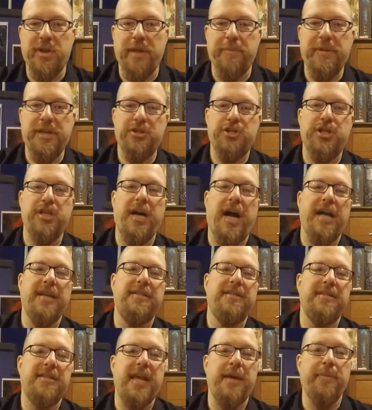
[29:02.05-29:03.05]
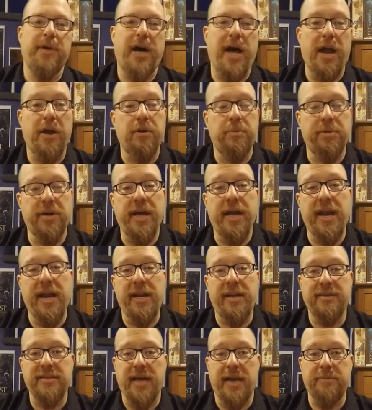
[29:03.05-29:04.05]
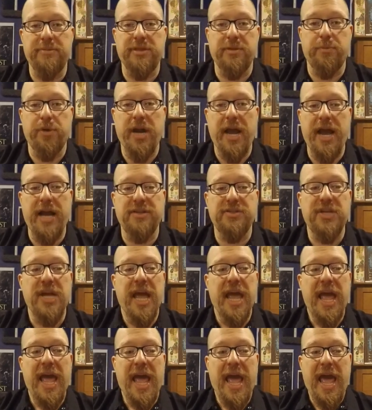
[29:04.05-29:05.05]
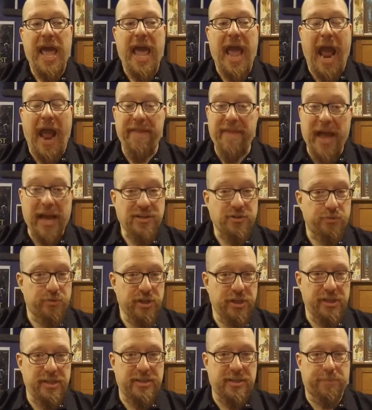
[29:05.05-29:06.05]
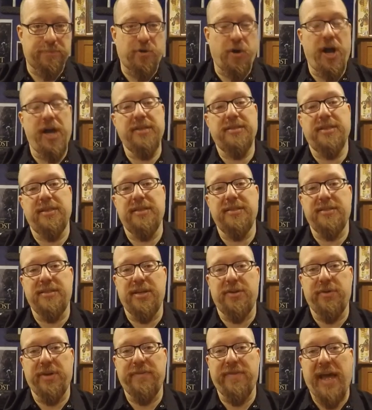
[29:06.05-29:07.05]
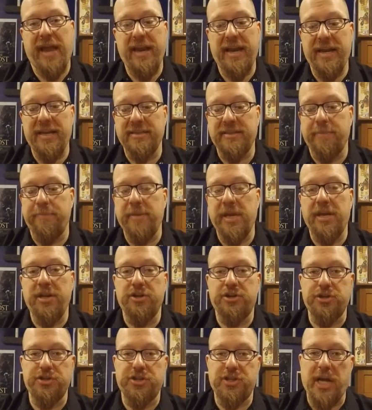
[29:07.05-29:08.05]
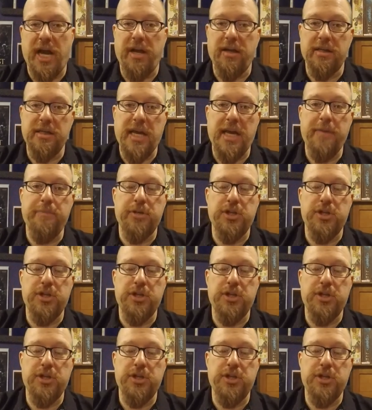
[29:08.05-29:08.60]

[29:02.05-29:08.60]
That means she likes this game a lot and will play it anytime someone asks. And that's really surprising considering that it is a miniature style game.